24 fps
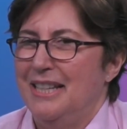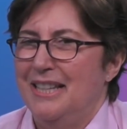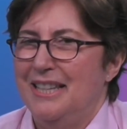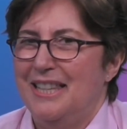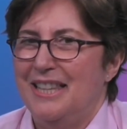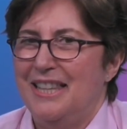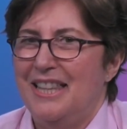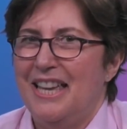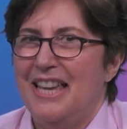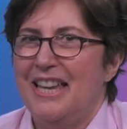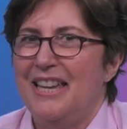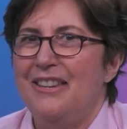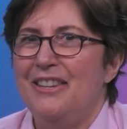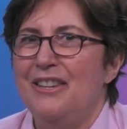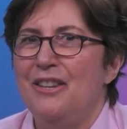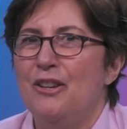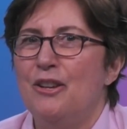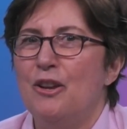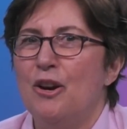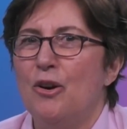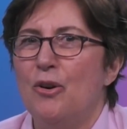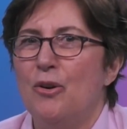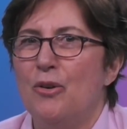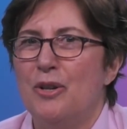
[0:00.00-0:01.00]
they
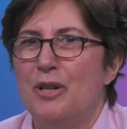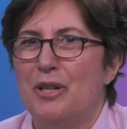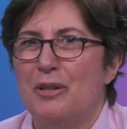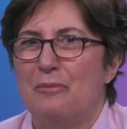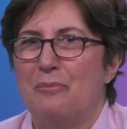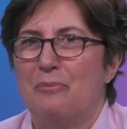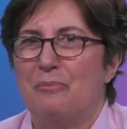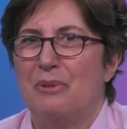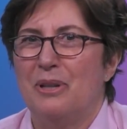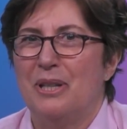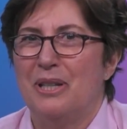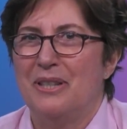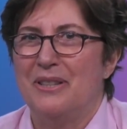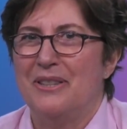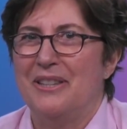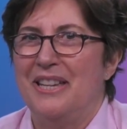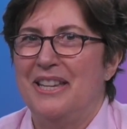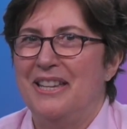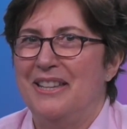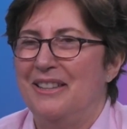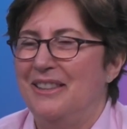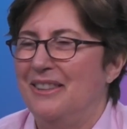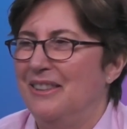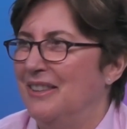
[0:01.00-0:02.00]
know it, but
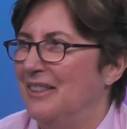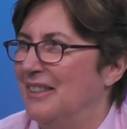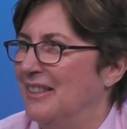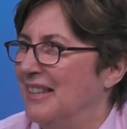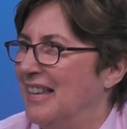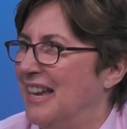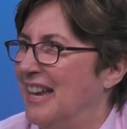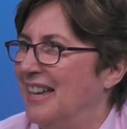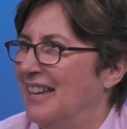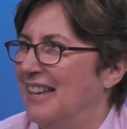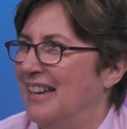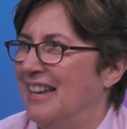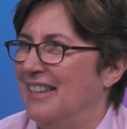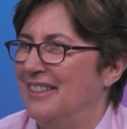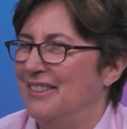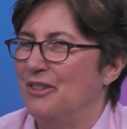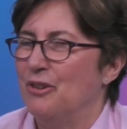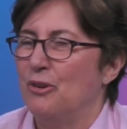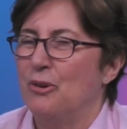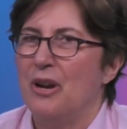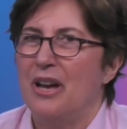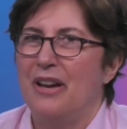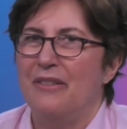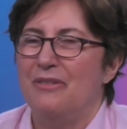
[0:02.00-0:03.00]
they ha
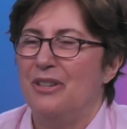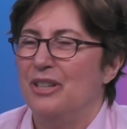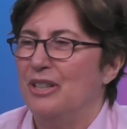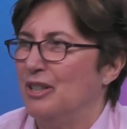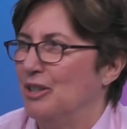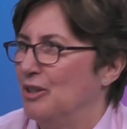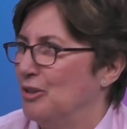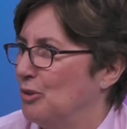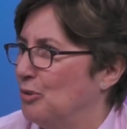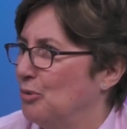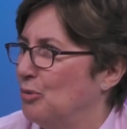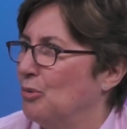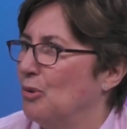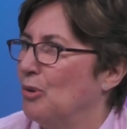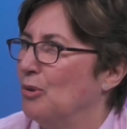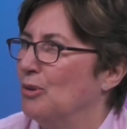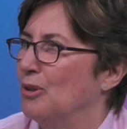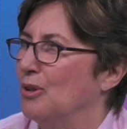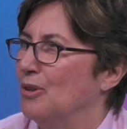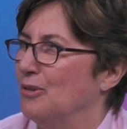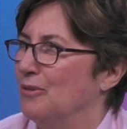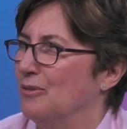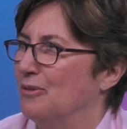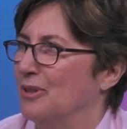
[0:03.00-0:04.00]
don't have the
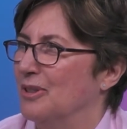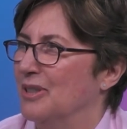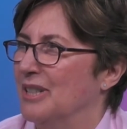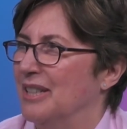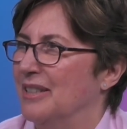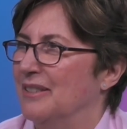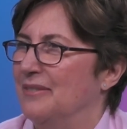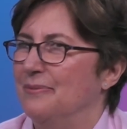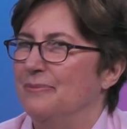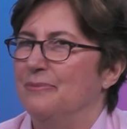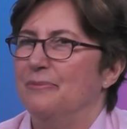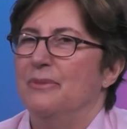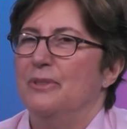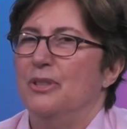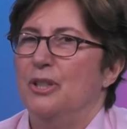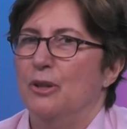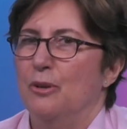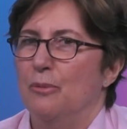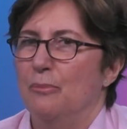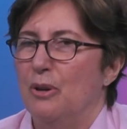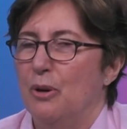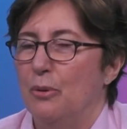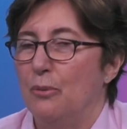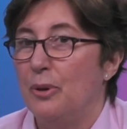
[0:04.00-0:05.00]
control over it.
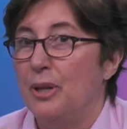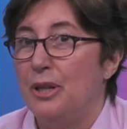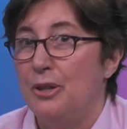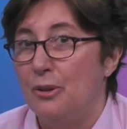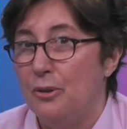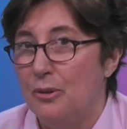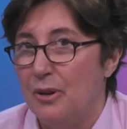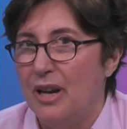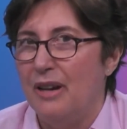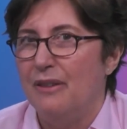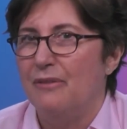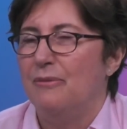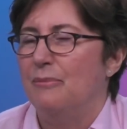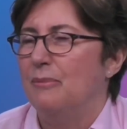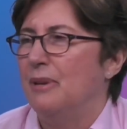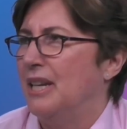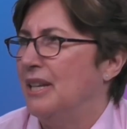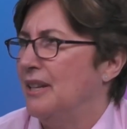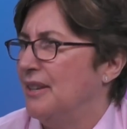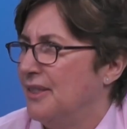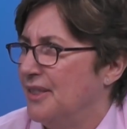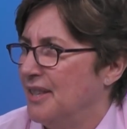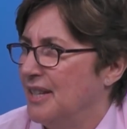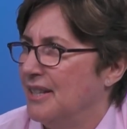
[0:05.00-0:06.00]
So, but we do have
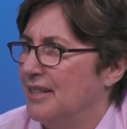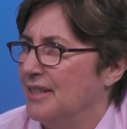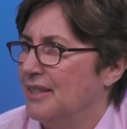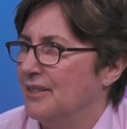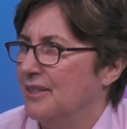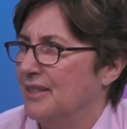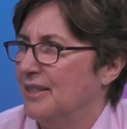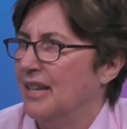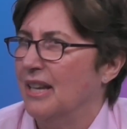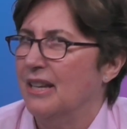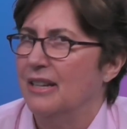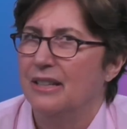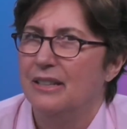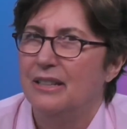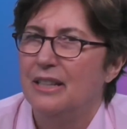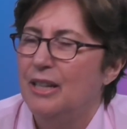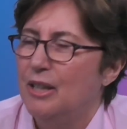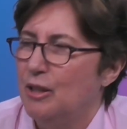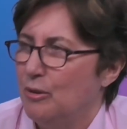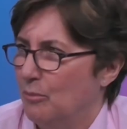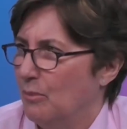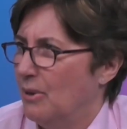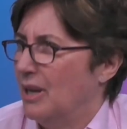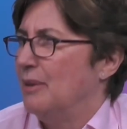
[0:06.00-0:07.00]
many things that
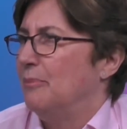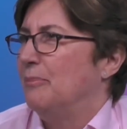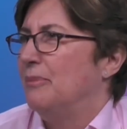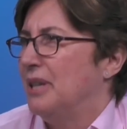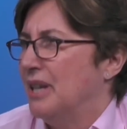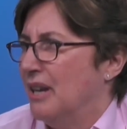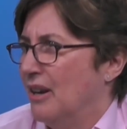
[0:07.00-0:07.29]
might be